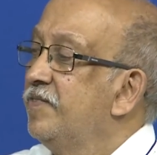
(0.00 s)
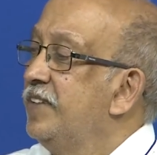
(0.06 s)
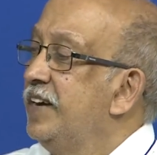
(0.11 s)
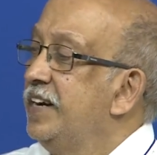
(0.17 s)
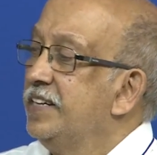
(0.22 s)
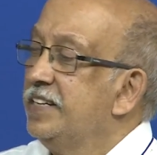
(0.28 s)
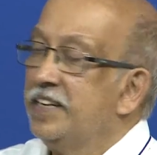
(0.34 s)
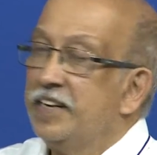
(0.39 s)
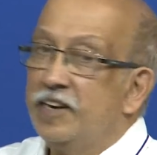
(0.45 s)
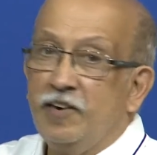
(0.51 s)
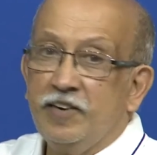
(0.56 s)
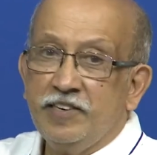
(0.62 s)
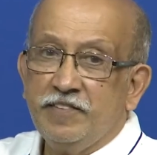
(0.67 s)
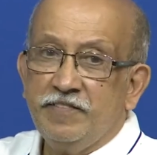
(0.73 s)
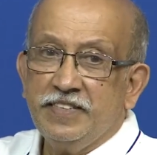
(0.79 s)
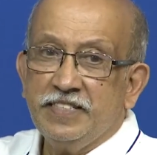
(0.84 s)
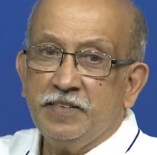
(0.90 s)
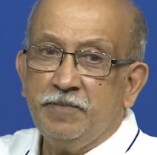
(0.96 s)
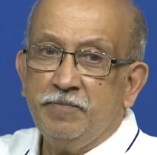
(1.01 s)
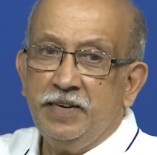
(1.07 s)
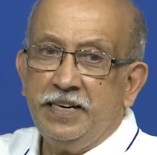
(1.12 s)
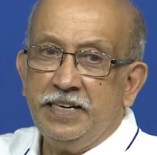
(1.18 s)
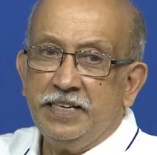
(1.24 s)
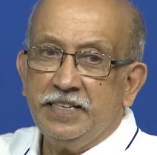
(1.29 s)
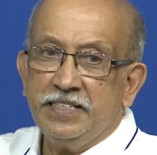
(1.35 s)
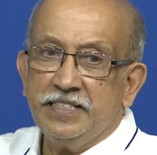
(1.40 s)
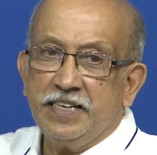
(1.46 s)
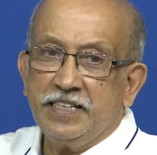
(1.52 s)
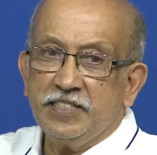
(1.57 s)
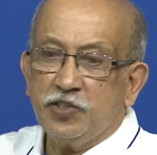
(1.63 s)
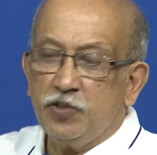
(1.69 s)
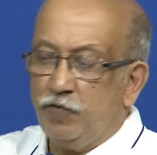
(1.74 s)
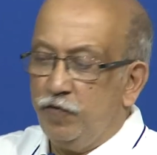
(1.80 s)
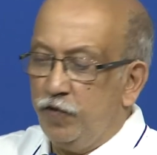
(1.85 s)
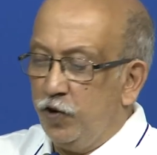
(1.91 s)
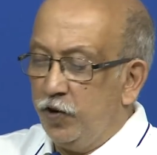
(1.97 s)
and there are lot of assembly and this has
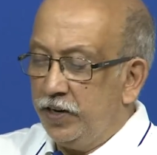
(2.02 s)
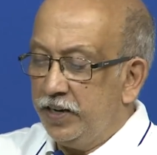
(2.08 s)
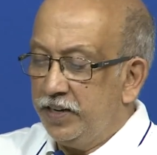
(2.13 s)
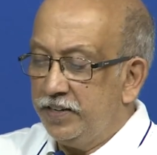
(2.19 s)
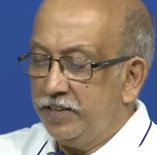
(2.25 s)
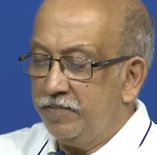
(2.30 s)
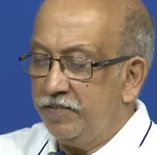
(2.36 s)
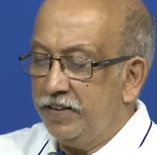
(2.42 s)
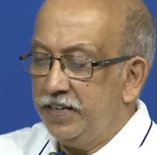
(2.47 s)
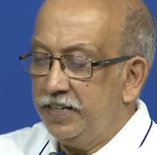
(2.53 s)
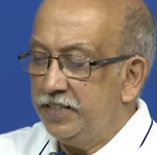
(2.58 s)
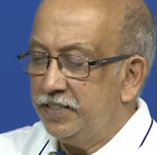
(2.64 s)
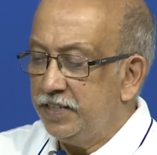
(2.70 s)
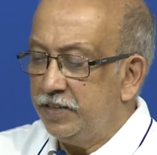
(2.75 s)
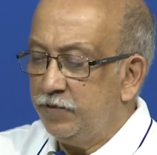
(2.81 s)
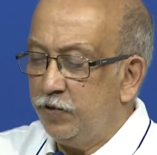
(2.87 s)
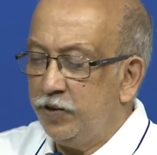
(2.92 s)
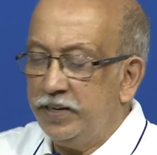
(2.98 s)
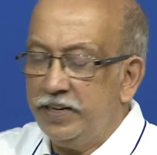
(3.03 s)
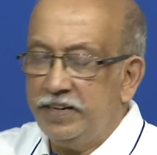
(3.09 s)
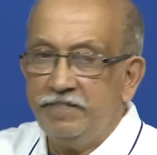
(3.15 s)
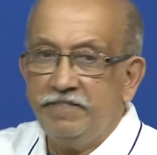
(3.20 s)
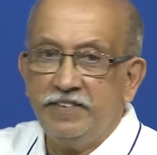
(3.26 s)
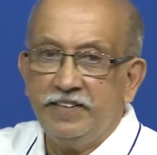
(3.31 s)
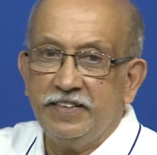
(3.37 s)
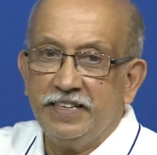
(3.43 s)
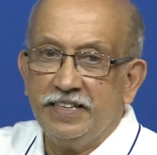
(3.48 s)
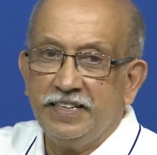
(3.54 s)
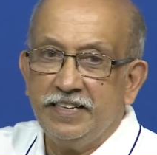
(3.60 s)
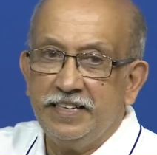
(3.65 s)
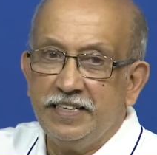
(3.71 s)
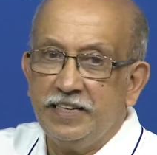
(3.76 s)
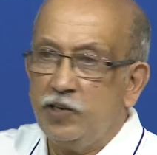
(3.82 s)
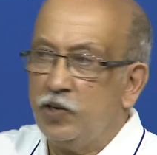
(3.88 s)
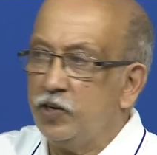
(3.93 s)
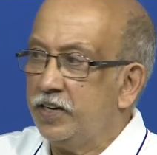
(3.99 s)
to float otherwise it will not give you
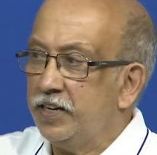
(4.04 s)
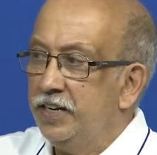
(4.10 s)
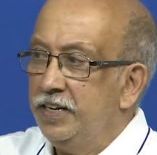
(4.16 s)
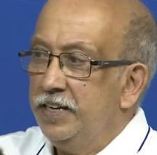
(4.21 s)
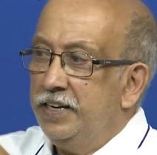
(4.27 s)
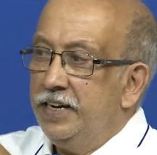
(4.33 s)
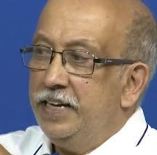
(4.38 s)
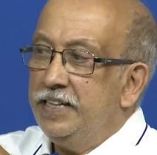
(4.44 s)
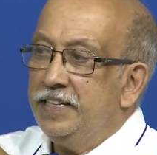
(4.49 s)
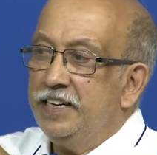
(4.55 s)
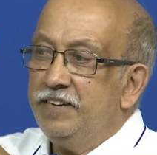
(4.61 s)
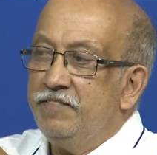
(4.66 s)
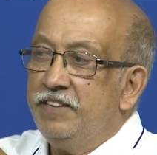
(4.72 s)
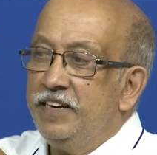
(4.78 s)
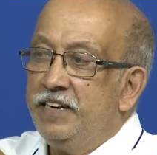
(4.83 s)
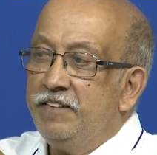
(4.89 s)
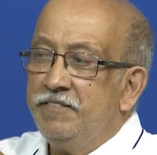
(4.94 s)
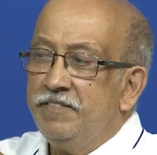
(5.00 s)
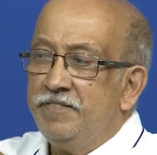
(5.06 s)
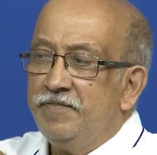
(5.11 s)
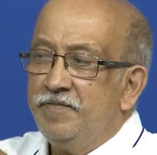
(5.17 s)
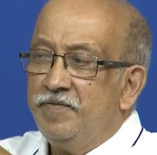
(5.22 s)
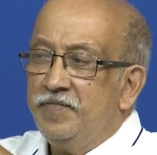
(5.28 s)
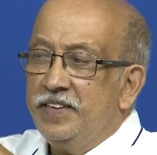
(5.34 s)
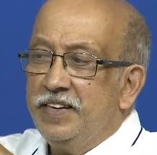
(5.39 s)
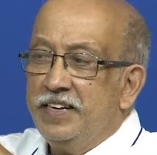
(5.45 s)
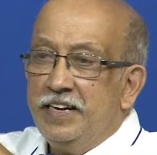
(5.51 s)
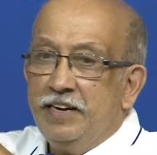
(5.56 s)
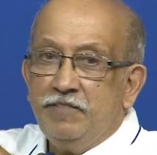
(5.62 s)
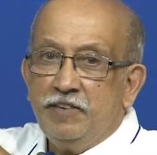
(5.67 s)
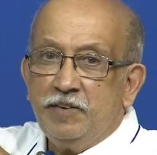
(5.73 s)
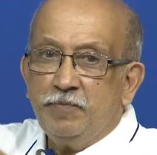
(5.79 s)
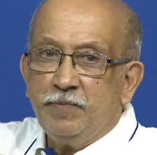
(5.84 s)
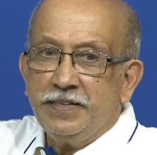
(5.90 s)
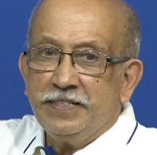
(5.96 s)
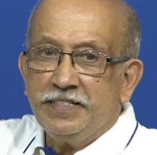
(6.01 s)
the knock and then we have
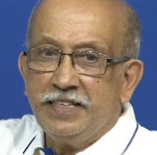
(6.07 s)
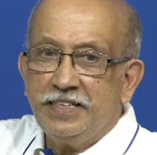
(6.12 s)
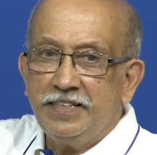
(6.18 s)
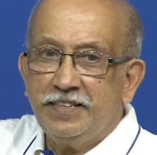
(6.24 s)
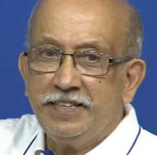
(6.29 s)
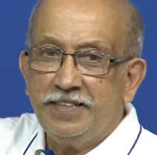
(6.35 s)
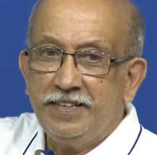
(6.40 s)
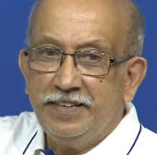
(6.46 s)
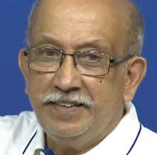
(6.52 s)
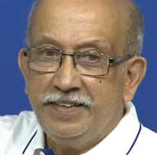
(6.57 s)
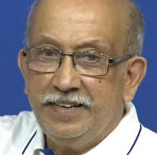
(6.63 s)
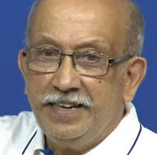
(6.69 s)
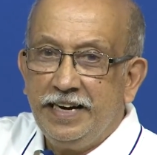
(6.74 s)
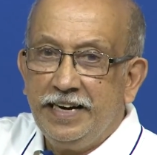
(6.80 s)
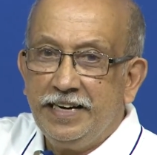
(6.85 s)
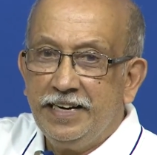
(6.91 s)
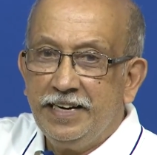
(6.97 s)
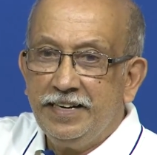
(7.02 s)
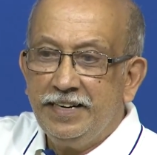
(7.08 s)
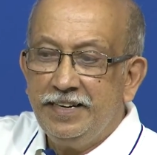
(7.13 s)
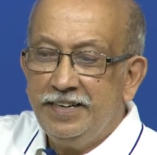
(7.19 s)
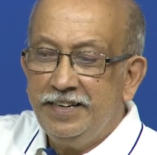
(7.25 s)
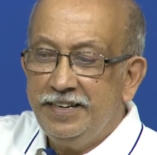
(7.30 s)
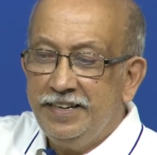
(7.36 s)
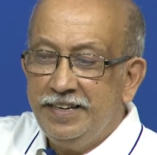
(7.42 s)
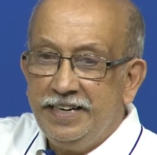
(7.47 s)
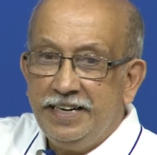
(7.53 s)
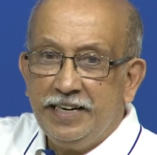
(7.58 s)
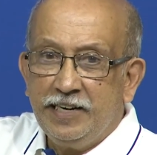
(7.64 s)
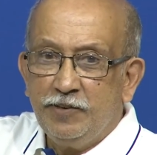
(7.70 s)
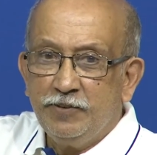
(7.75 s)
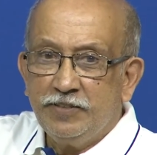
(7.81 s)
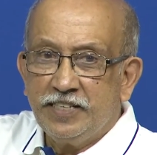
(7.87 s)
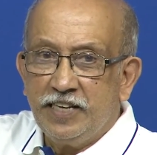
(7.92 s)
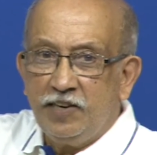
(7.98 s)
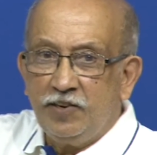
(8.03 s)
ever present handle. It
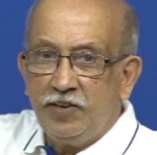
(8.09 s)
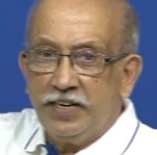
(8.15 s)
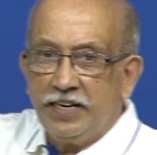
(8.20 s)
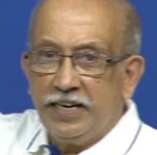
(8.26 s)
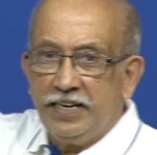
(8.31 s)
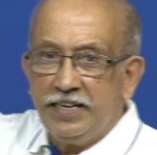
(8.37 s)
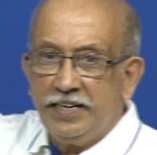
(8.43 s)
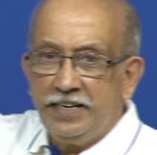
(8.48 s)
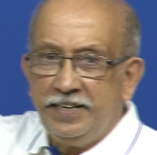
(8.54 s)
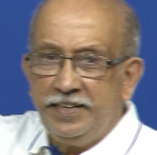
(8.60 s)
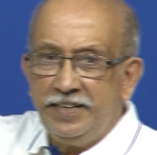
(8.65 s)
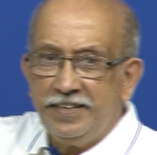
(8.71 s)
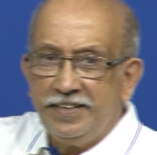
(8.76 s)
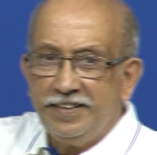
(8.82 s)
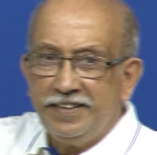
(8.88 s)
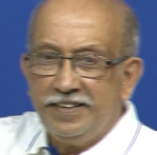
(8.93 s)
looks a lot like a